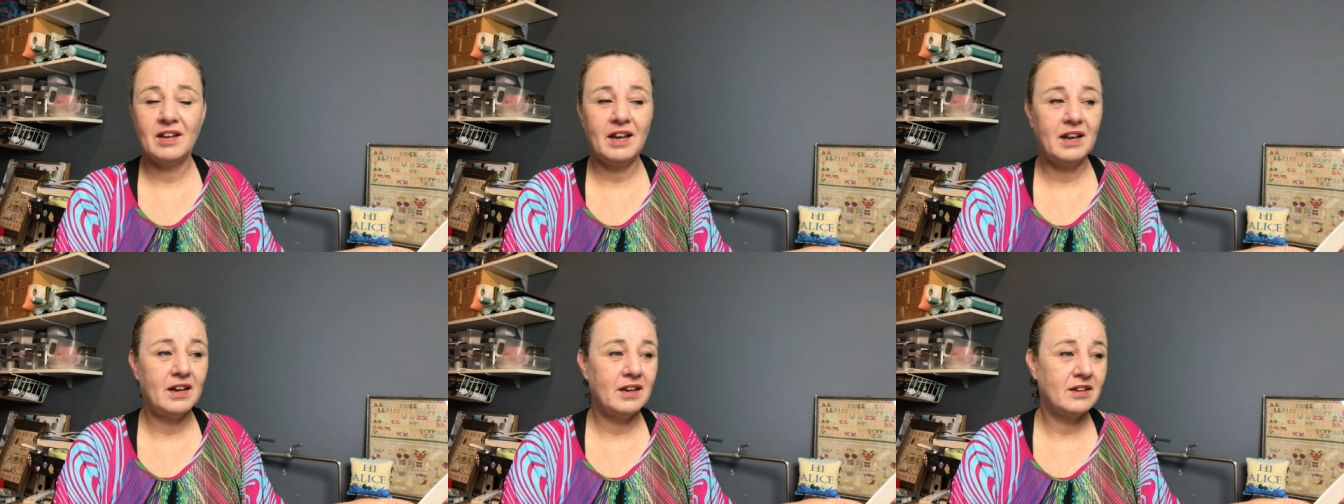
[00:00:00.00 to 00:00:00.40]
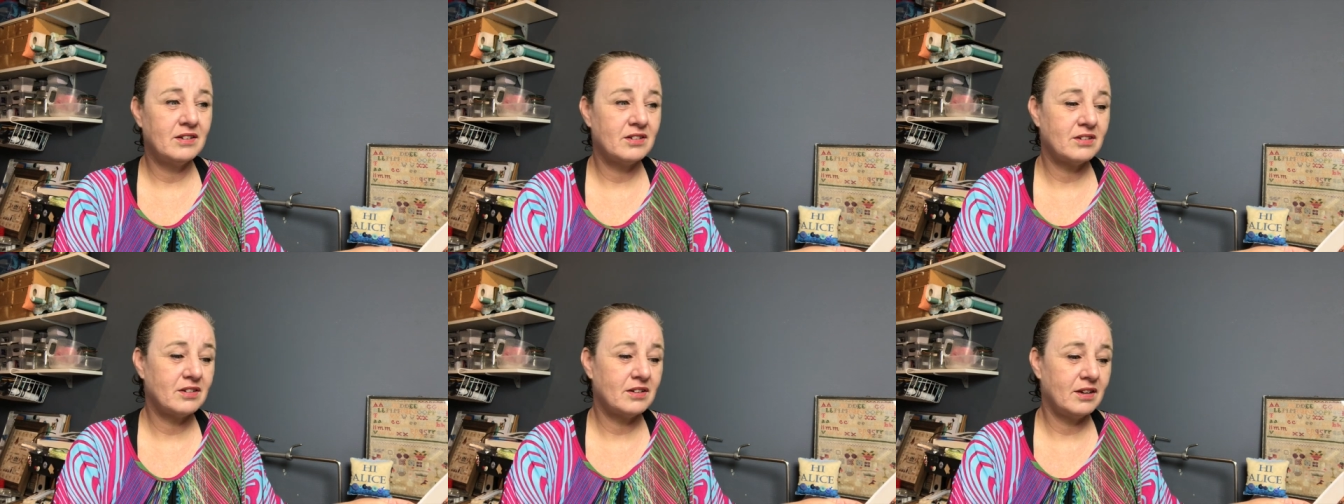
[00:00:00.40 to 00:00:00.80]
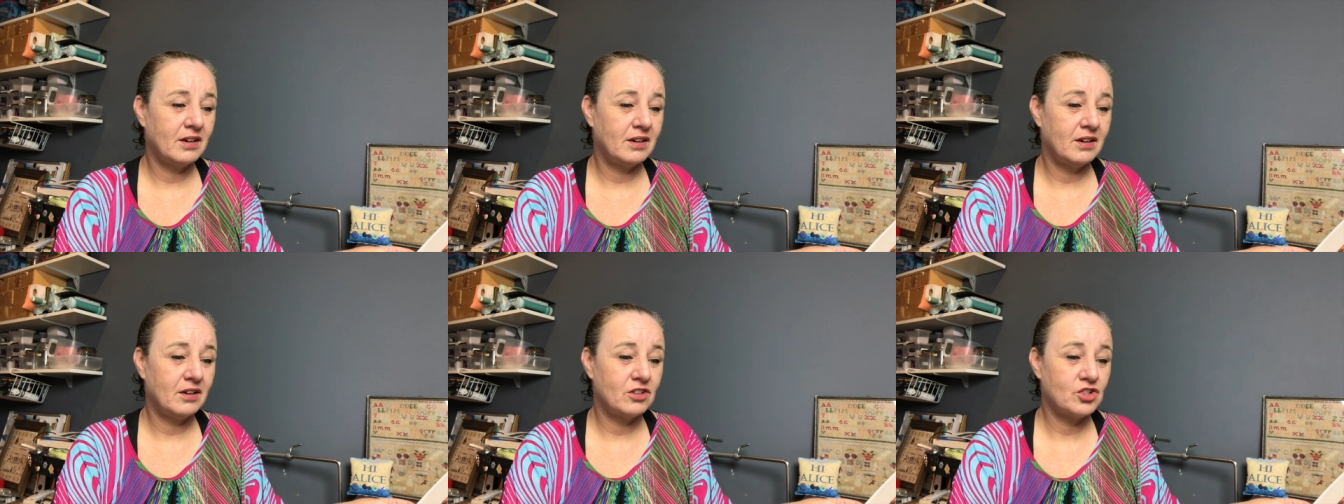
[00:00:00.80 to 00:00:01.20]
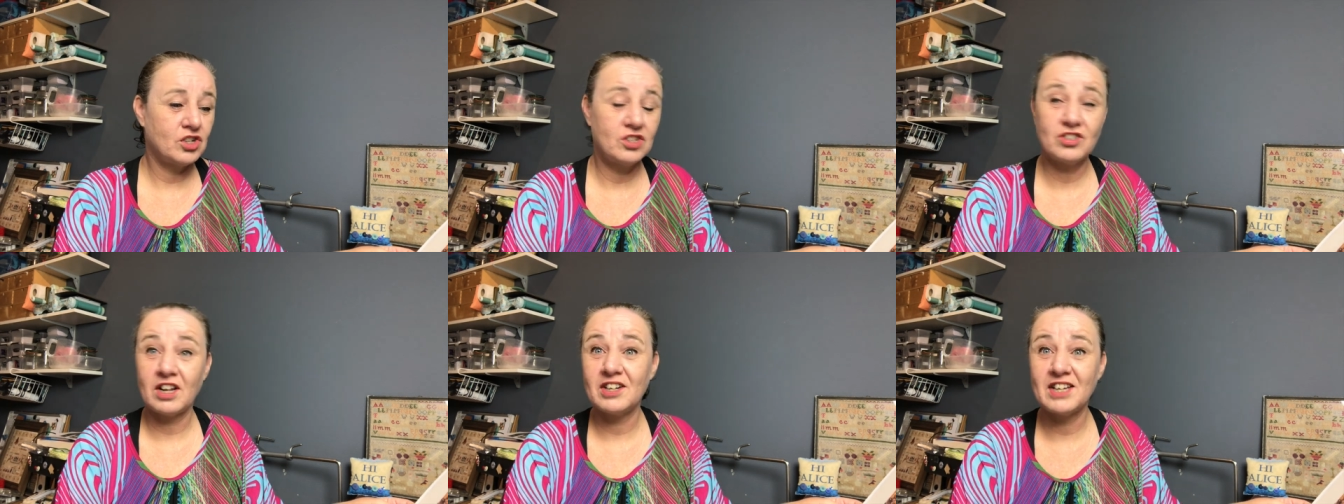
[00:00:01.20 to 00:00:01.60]
And she
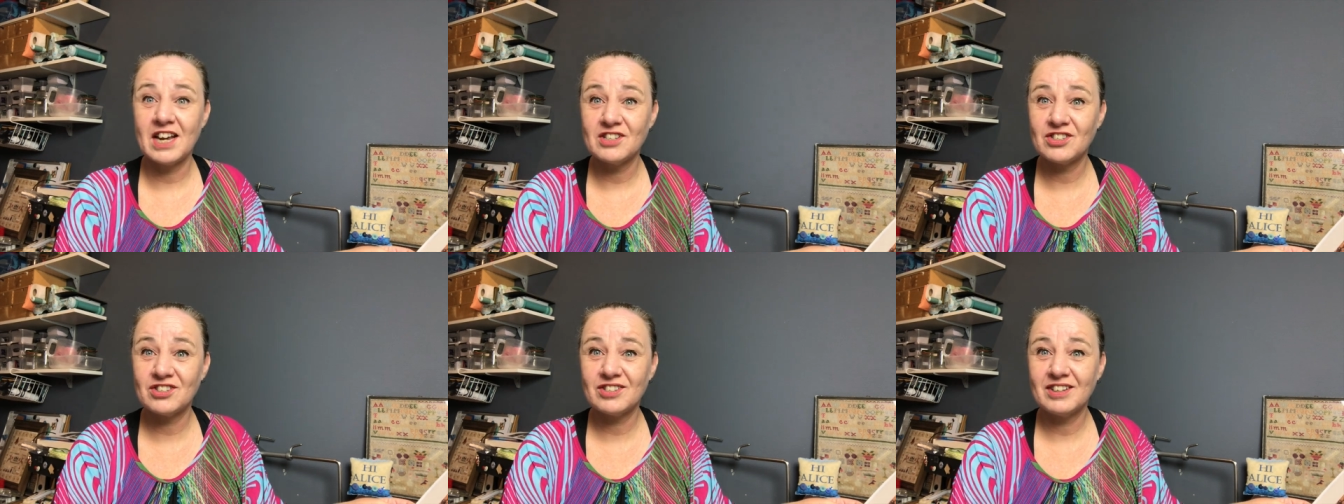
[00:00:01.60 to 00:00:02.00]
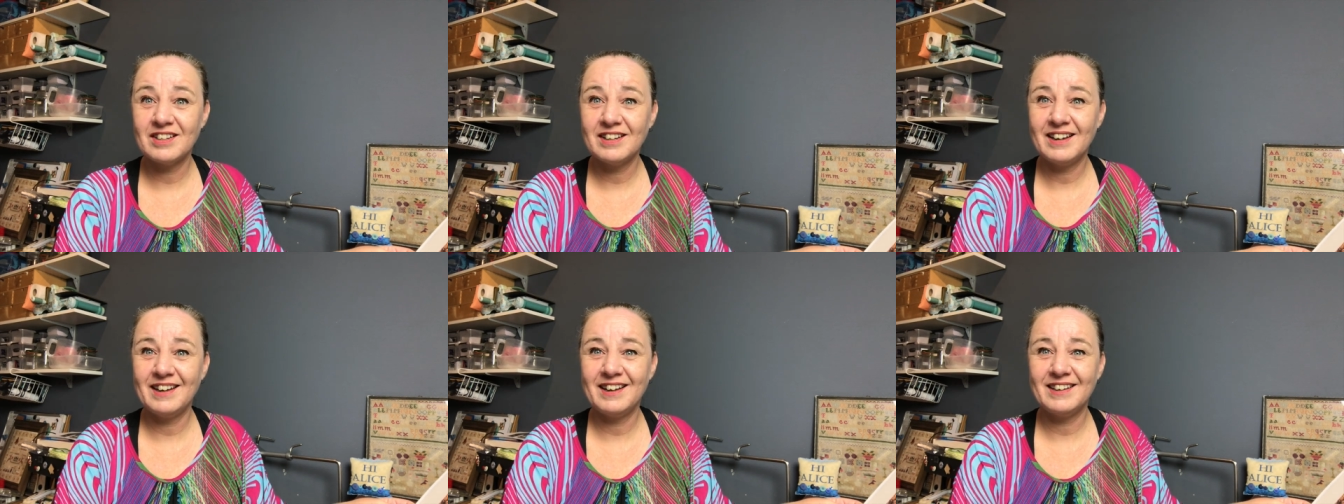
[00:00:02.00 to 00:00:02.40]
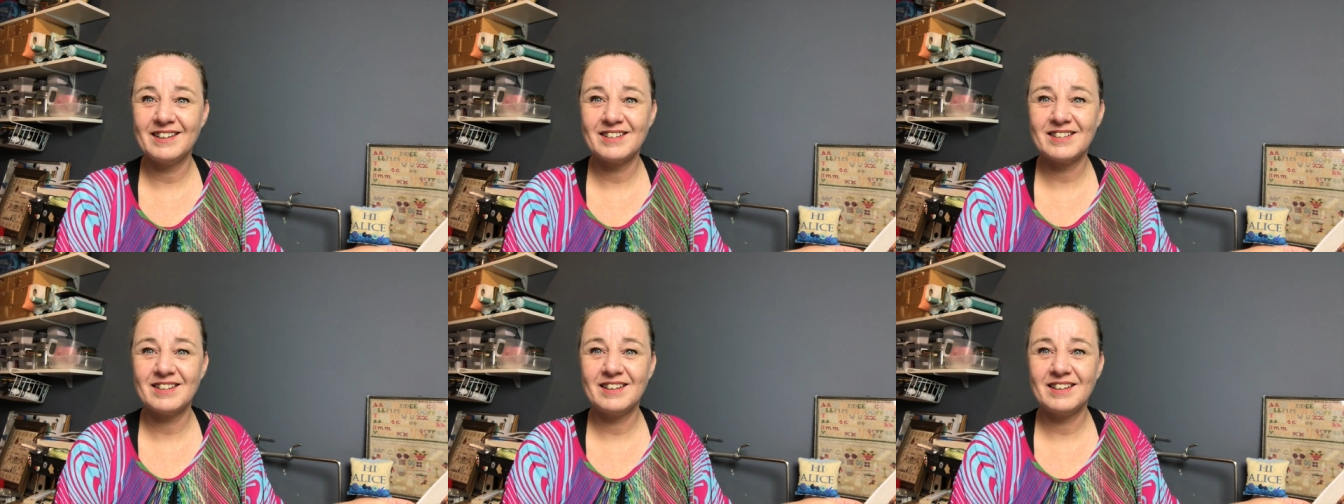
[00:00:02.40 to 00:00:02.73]
said yes. And